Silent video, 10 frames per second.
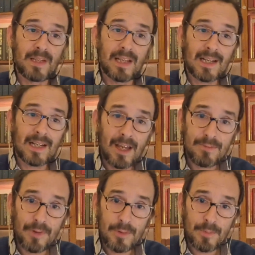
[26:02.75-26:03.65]
might be
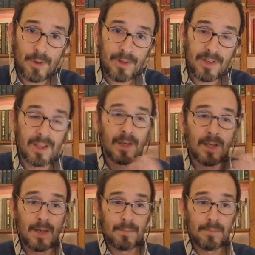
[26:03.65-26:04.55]
decline for the
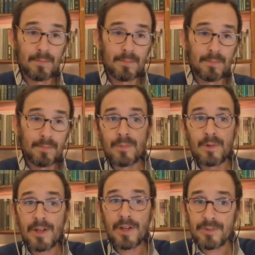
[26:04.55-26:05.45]
body, but
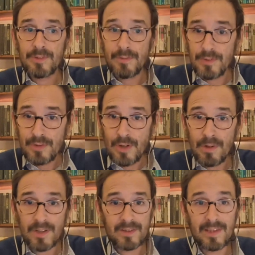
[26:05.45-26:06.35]
re-emergence of the
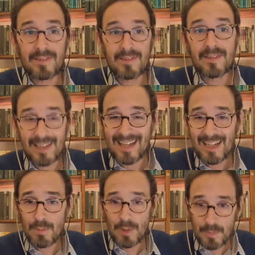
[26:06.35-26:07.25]
soul. And this is
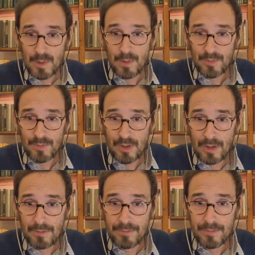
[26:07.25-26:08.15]
exactly what we
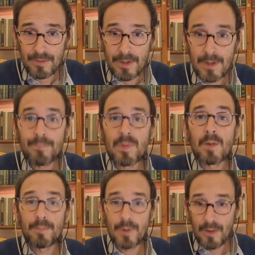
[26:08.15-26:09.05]
observe,
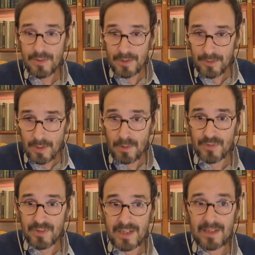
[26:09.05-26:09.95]
both in
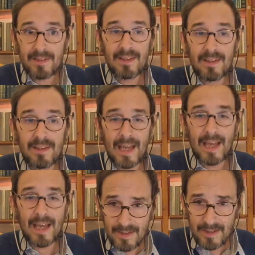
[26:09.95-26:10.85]
lucidity
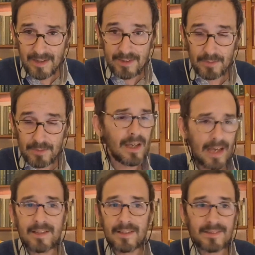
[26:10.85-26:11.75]
and in near-death
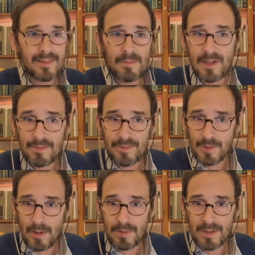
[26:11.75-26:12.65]
and in similar
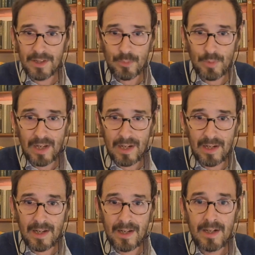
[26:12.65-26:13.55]
phenomena as
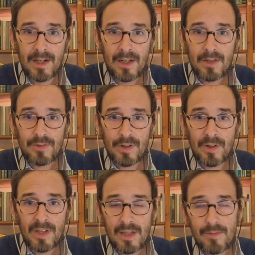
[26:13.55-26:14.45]
well. Yeah.
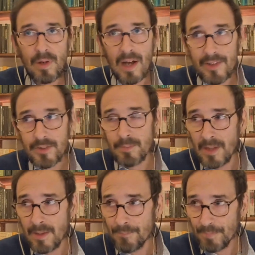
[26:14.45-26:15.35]
So if you
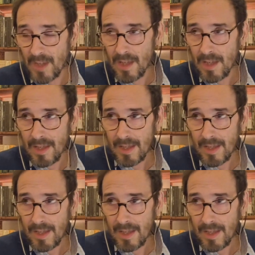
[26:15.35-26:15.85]
ask me,